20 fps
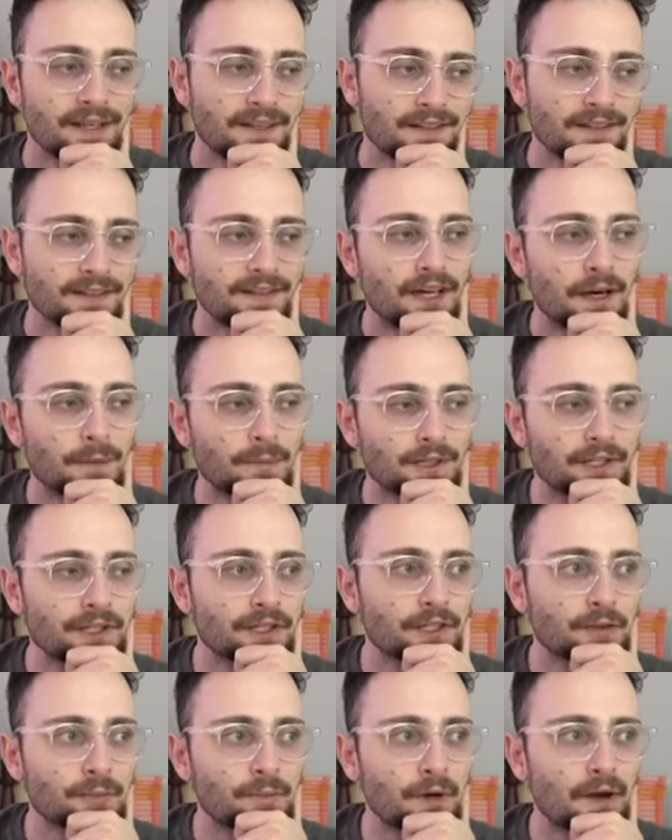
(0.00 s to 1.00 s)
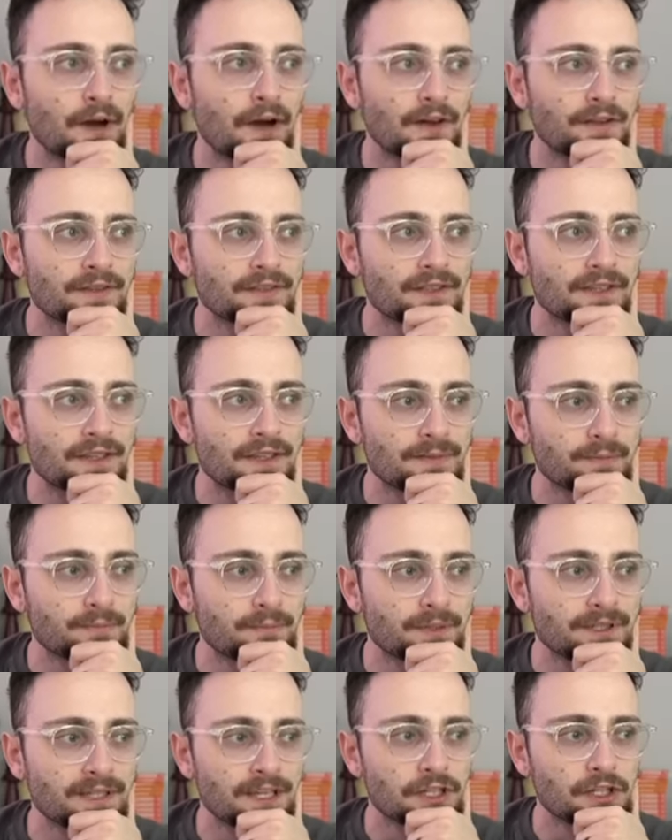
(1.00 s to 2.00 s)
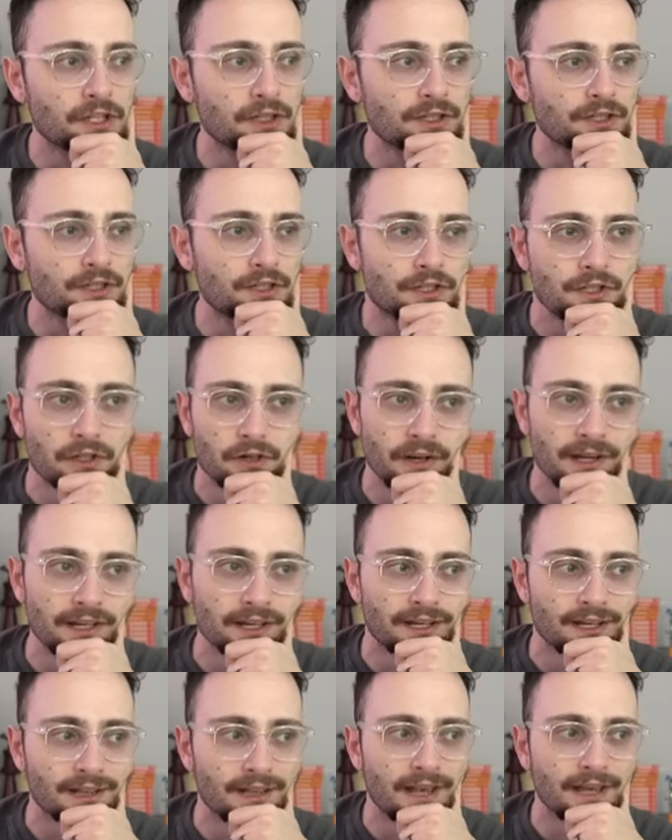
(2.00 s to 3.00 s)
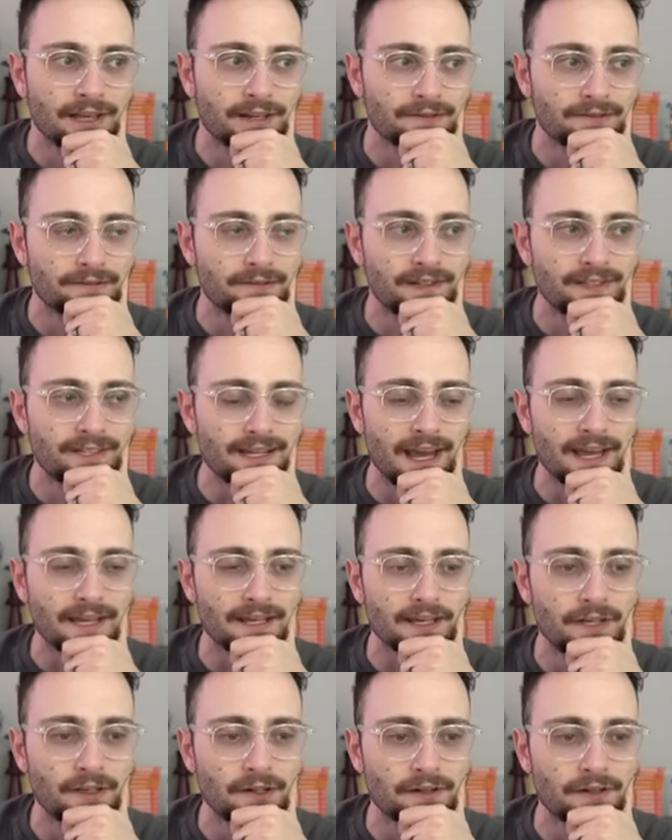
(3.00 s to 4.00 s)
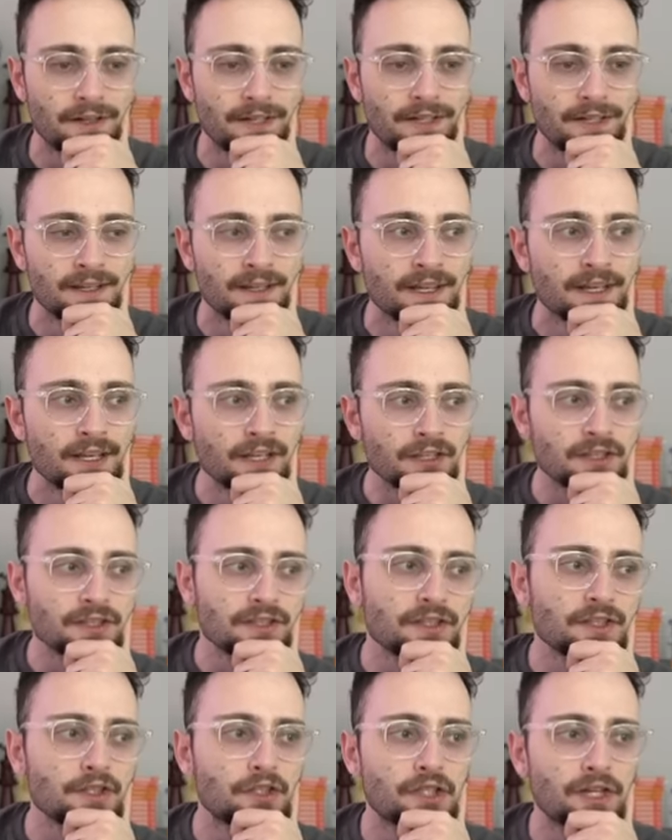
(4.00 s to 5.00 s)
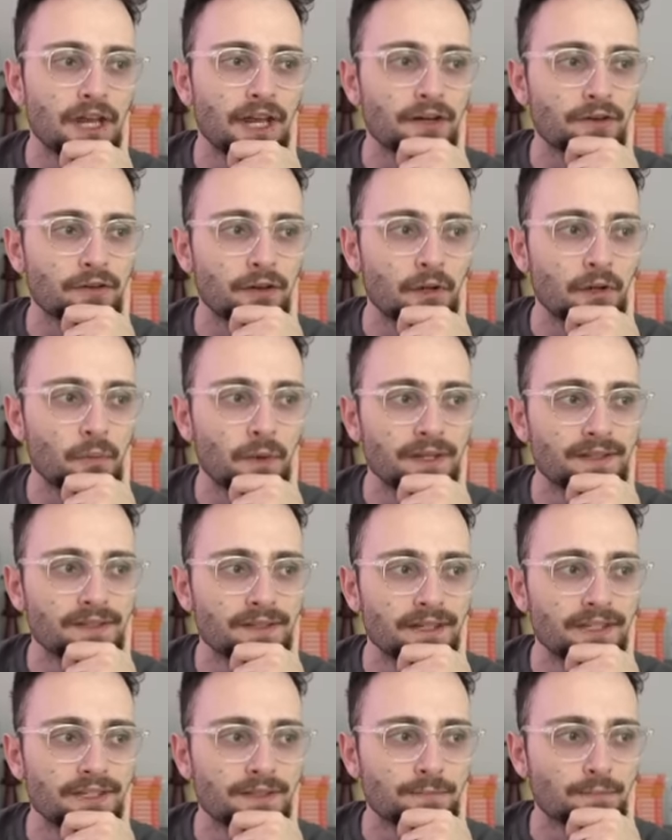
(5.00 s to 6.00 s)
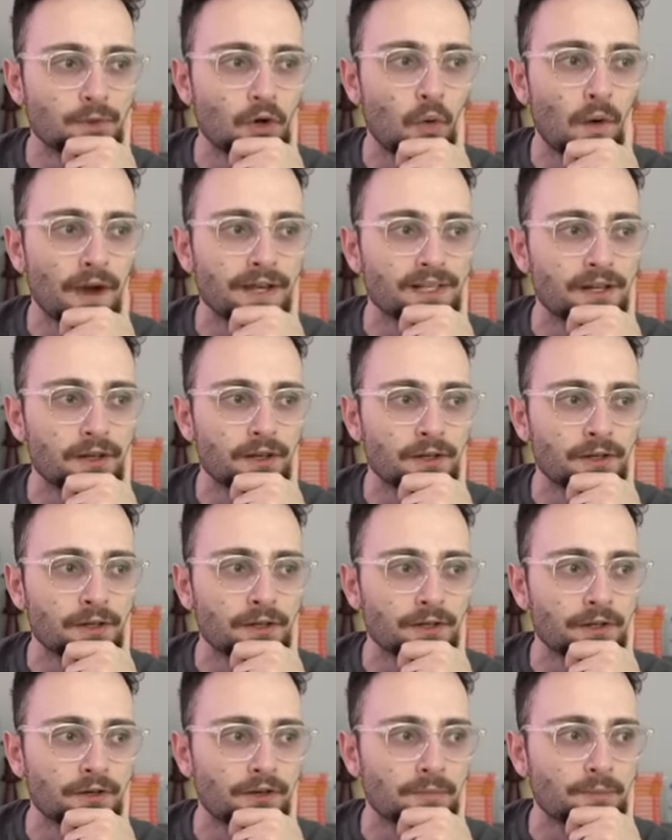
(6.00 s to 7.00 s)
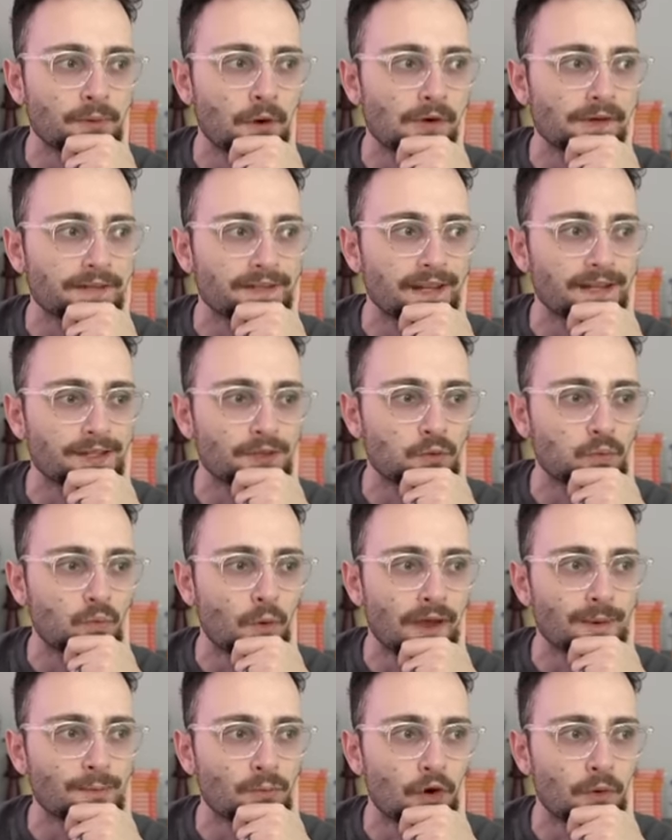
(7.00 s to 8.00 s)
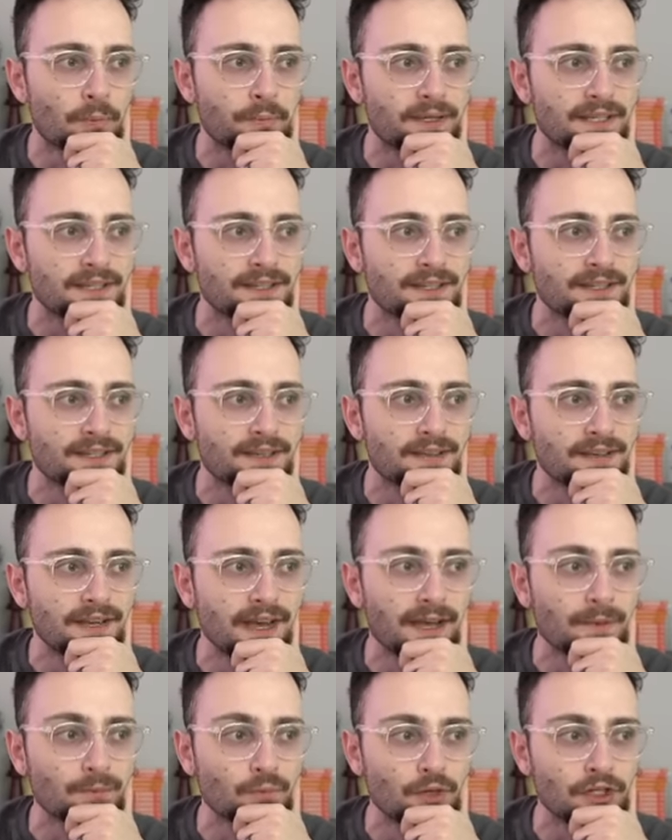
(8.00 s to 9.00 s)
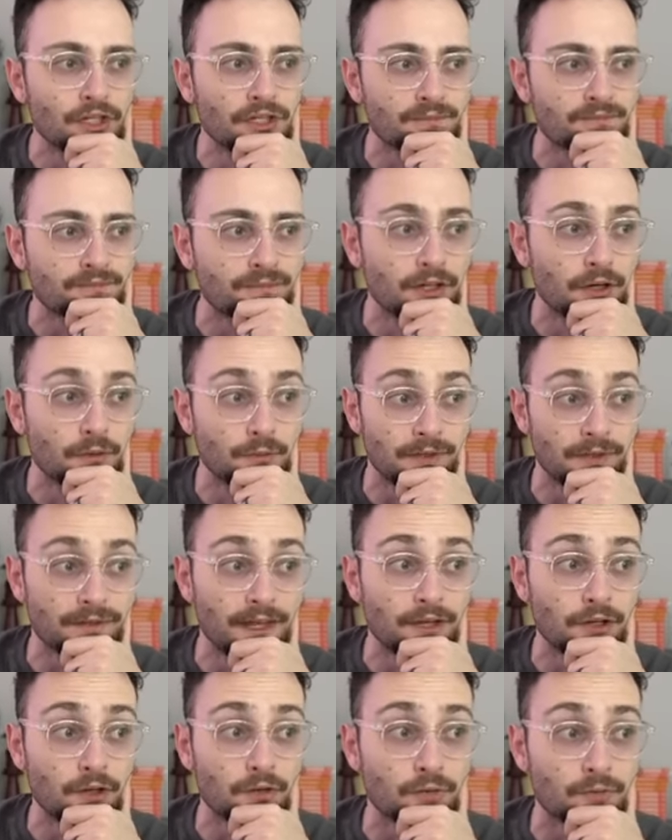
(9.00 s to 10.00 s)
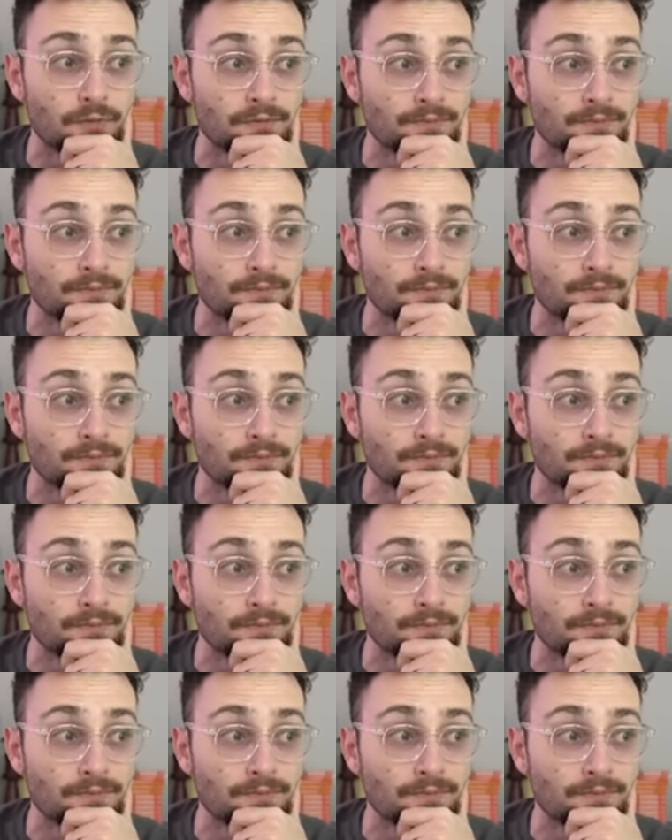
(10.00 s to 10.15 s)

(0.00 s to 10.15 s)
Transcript: doubling your pawns and potentially just creating a line of attack here. And just in general, when it's quite clear your opponent has way more pieces in the game, which, you know, they do.